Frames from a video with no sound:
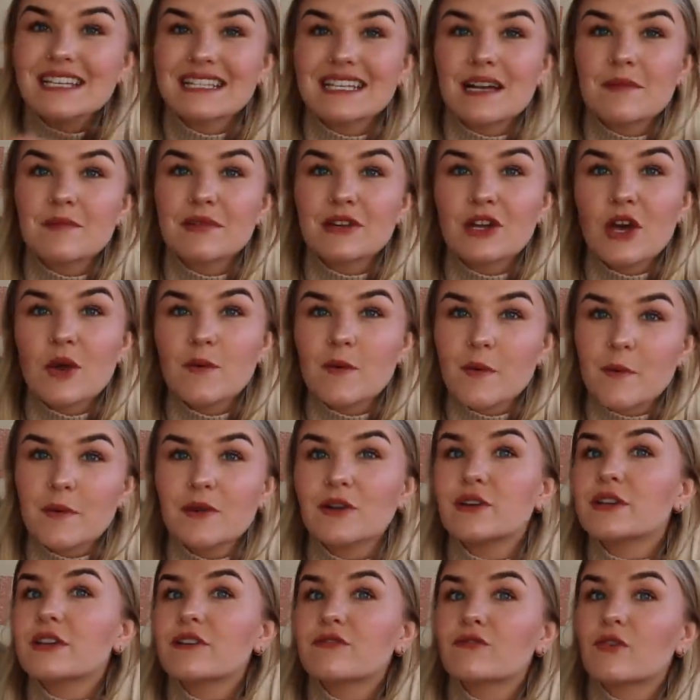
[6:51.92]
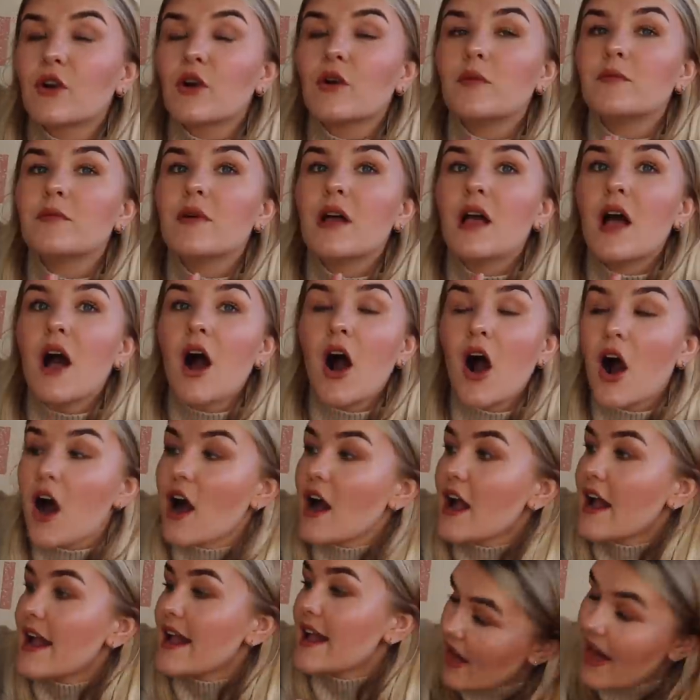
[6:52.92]
it down below where we got it from.
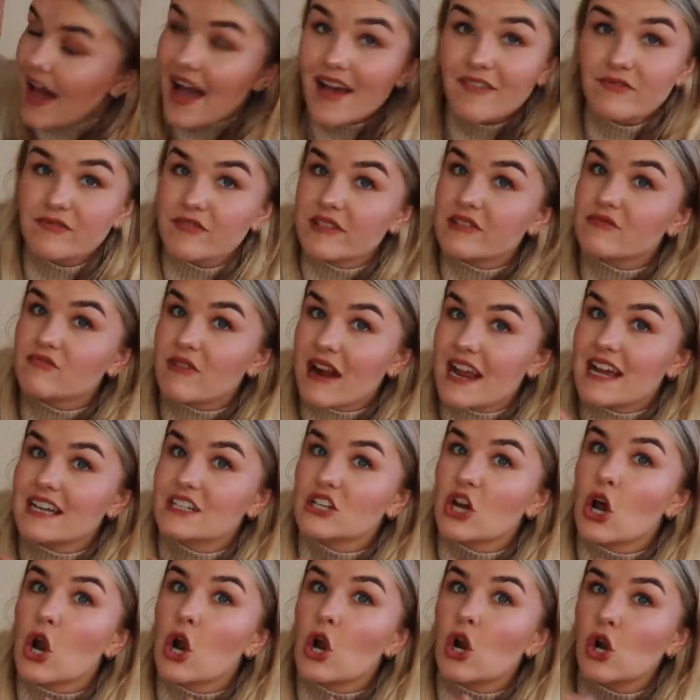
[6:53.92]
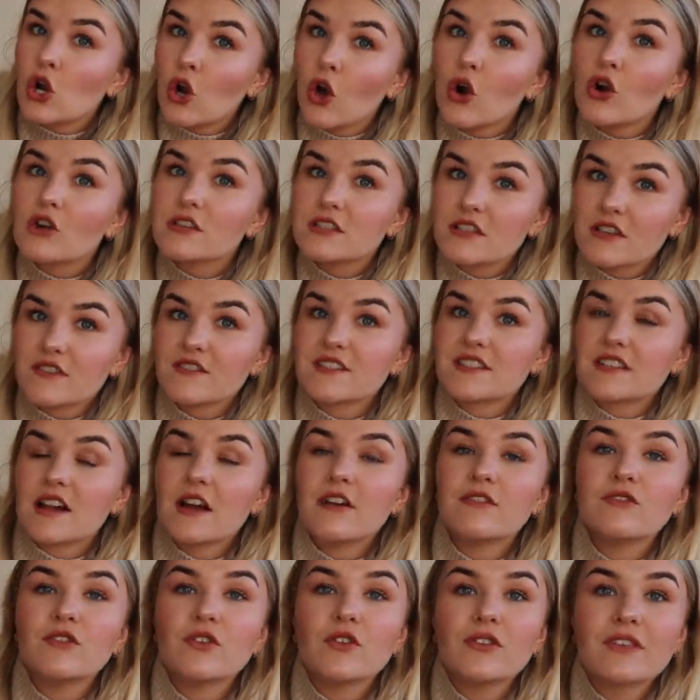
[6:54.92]
I have read a lot of
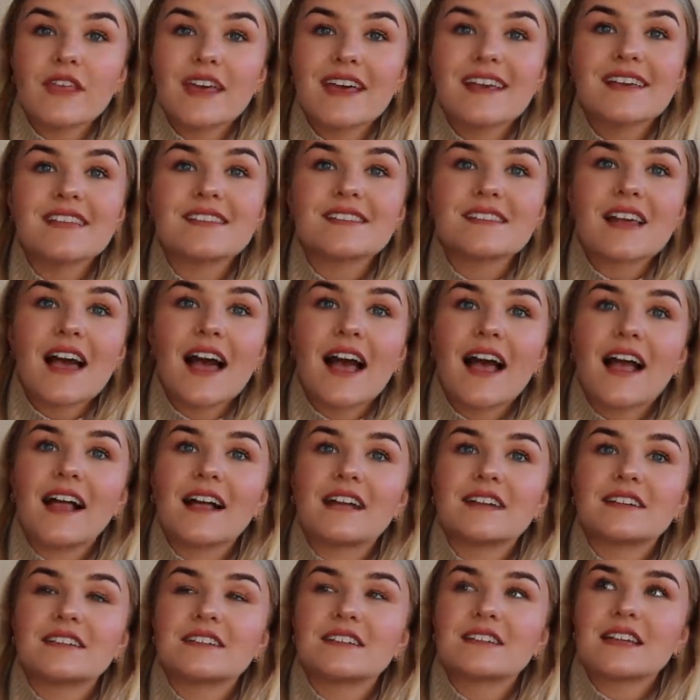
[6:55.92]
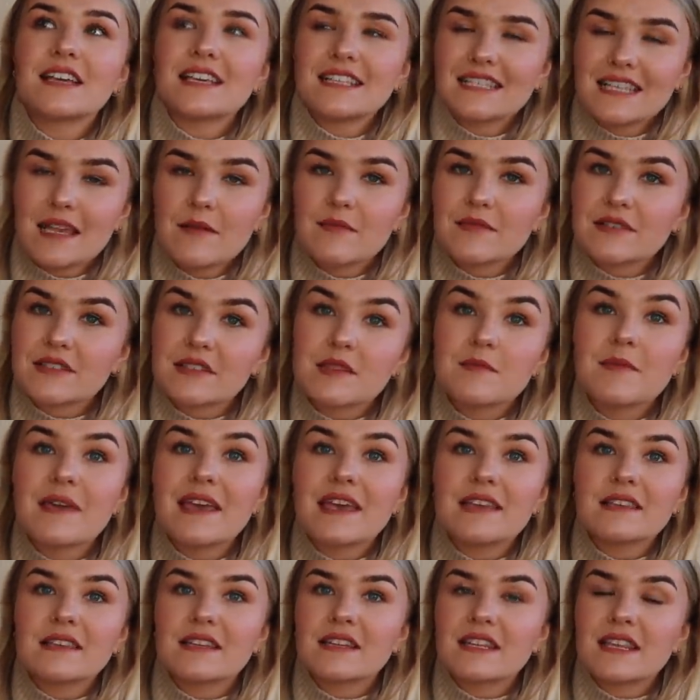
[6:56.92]
stuff on this, and it seems to
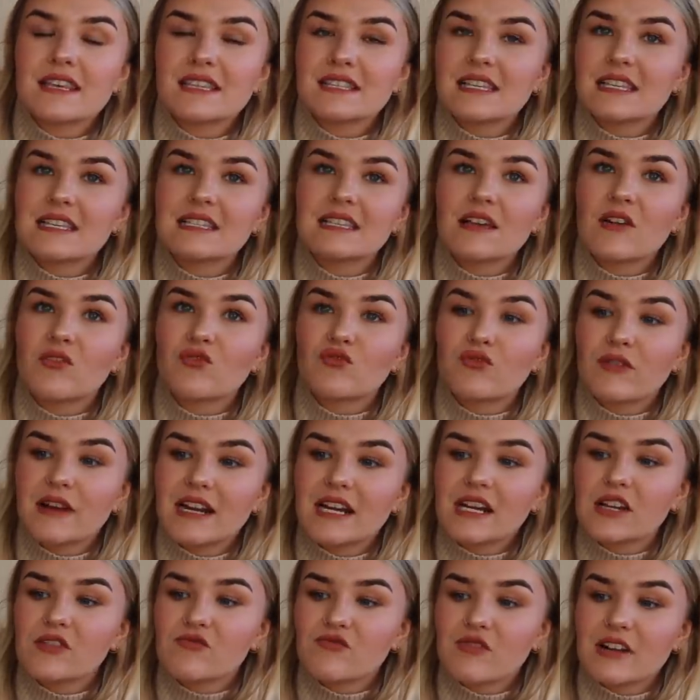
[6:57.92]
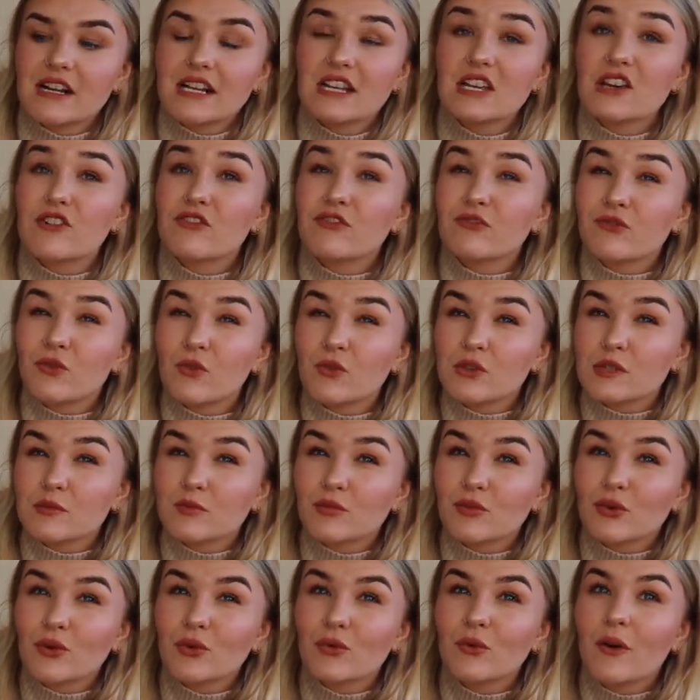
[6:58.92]
me that this is a really, really
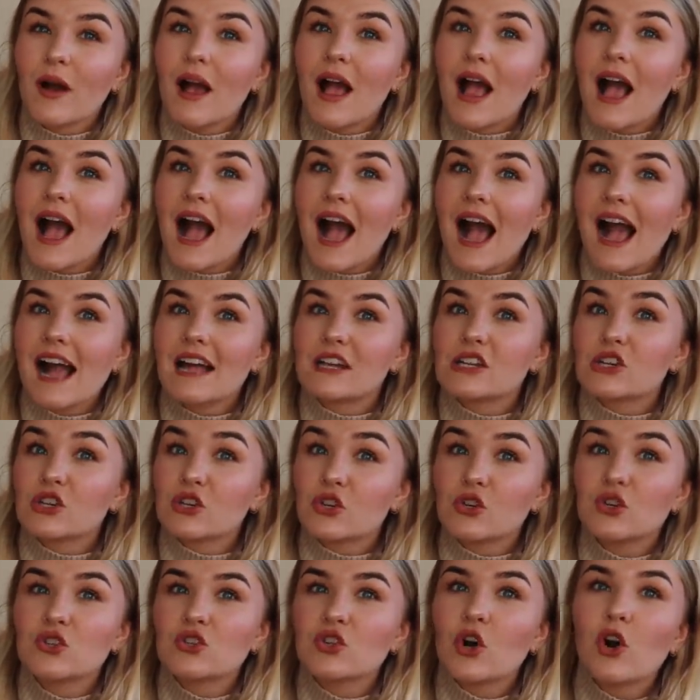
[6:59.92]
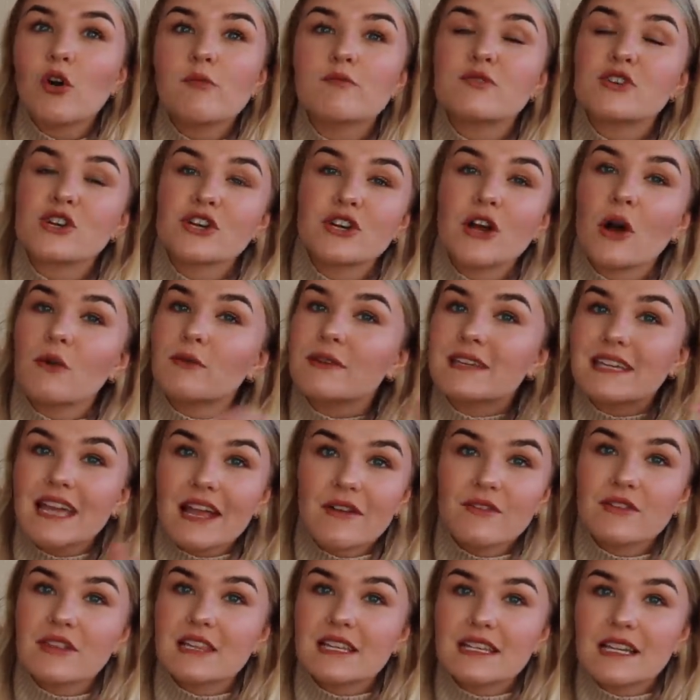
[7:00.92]
affordable and good option. I'll link
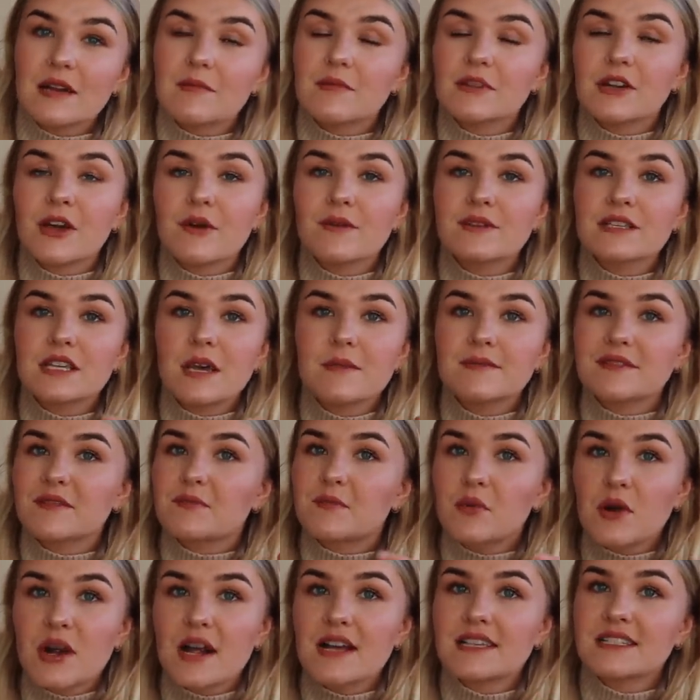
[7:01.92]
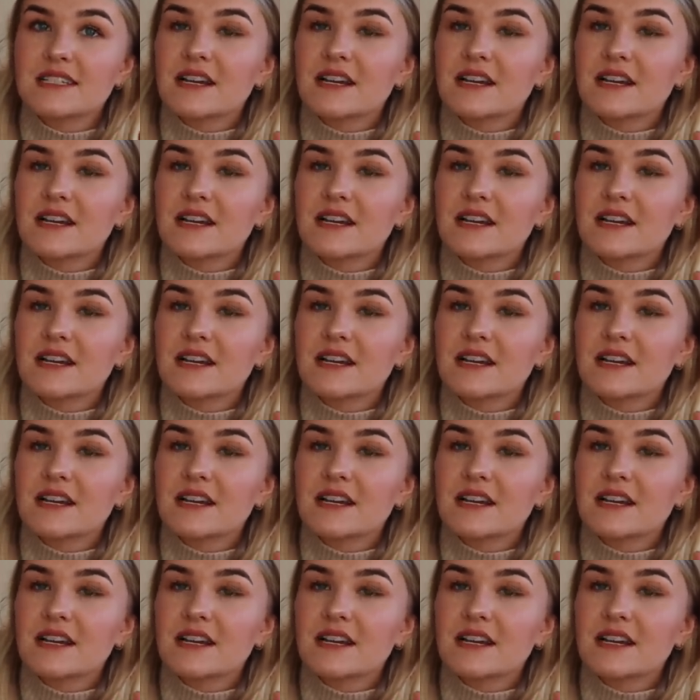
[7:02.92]
everything down below in terms of price